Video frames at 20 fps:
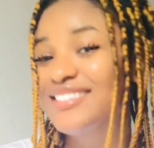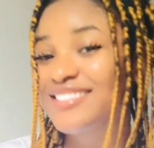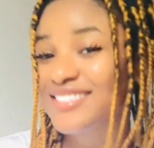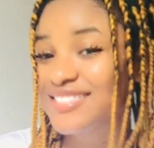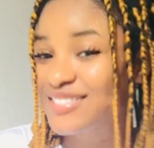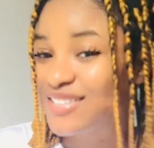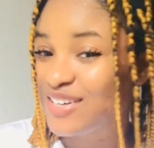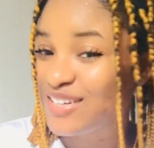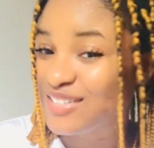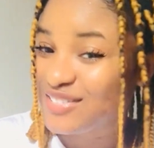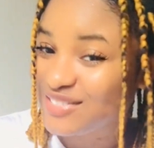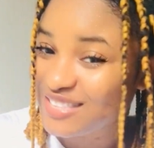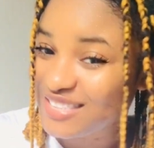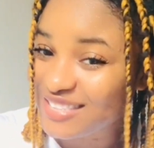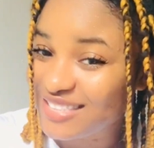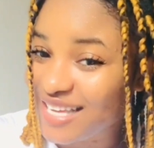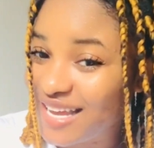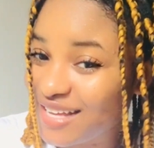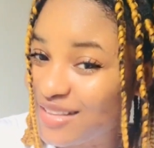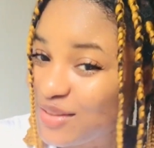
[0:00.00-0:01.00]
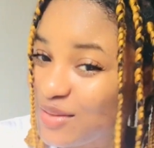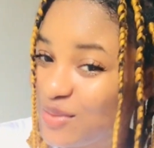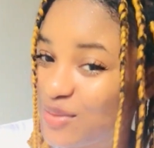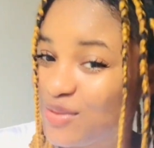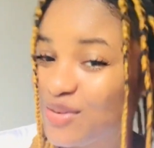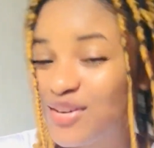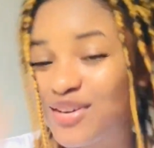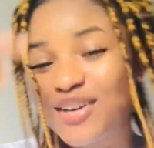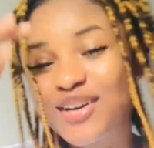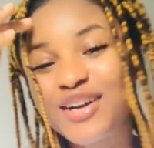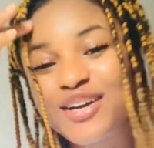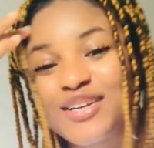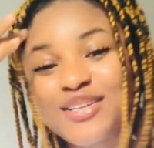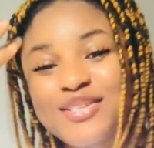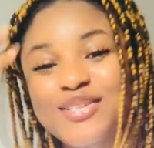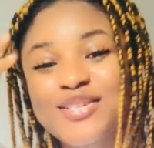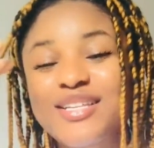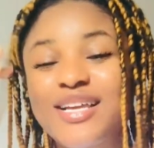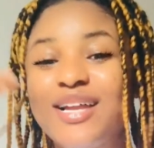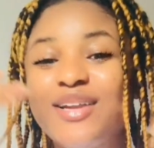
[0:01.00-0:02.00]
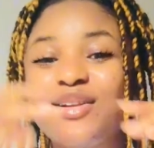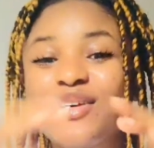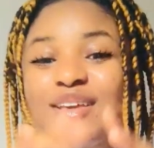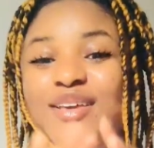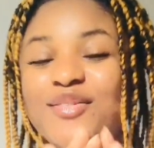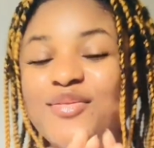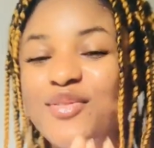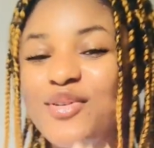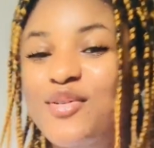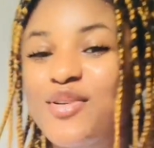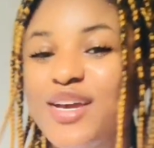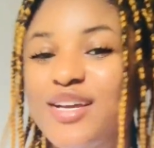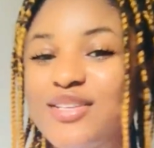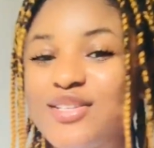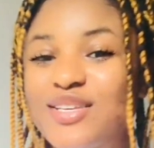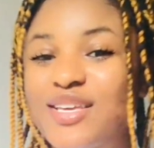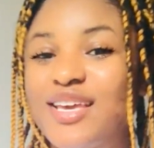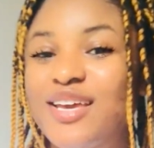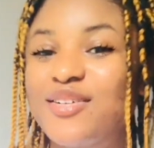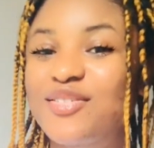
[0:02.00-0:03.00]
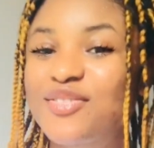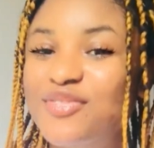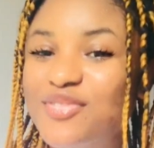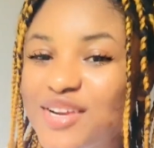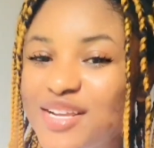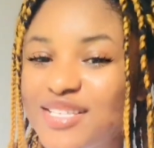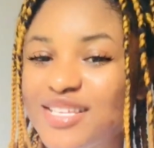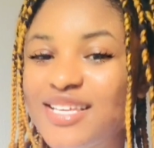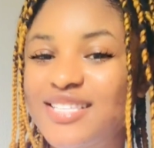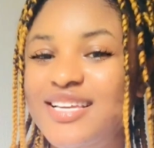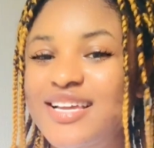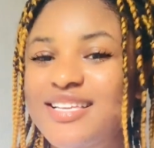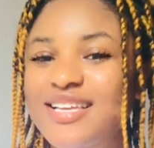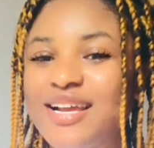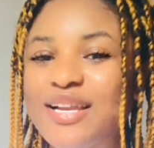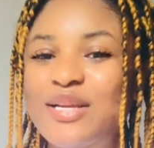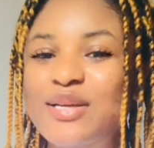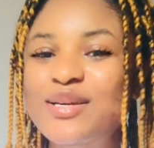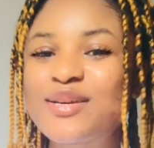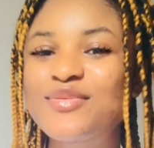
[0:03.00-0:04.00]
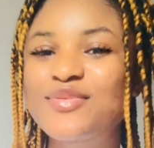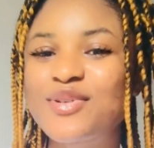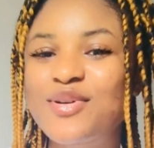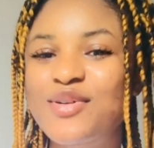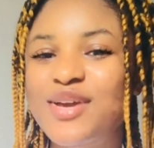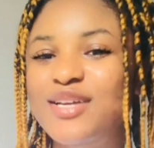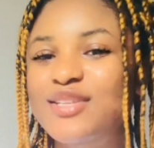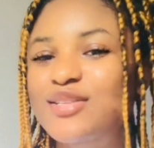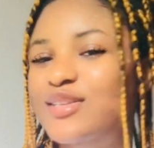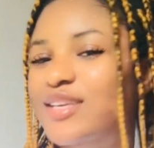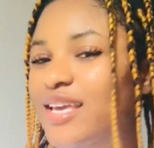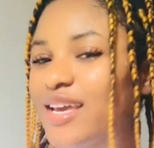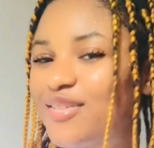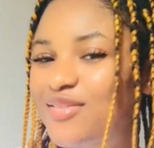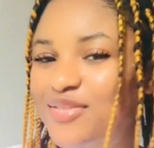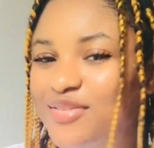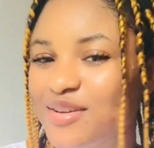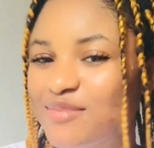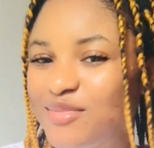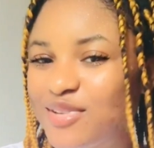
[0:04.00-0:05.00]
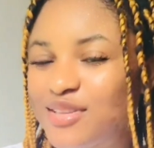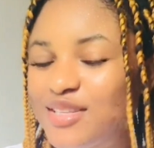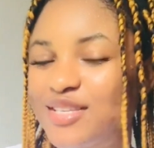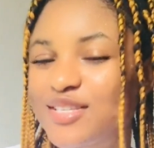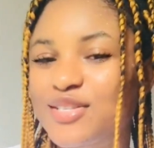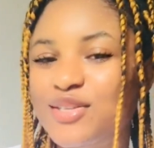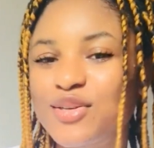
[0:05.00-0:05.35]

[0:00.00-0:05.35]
This country is hard though. So they are looking for where to get free data, they are looking for where to get free money.